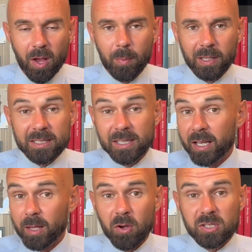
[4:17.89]
But let's get
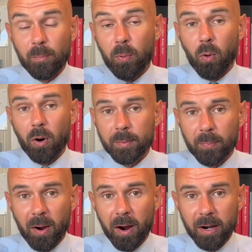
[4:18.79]
into the most important
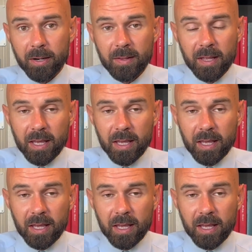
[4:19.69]
part.